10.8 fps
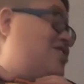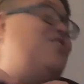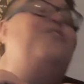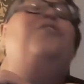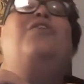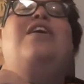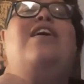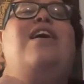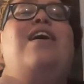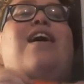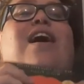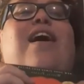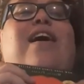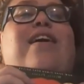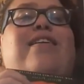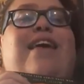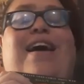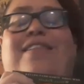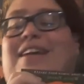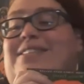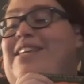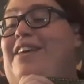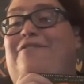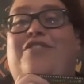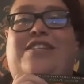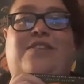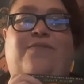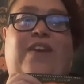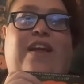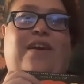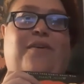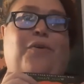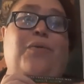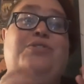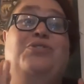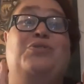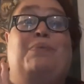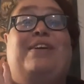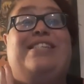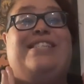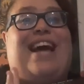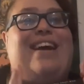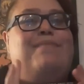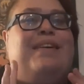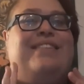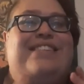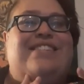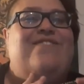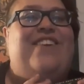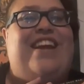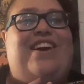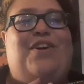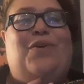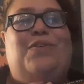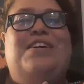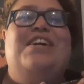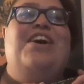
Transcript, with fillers: So, yeah, that's it for this video. Super excited about this video.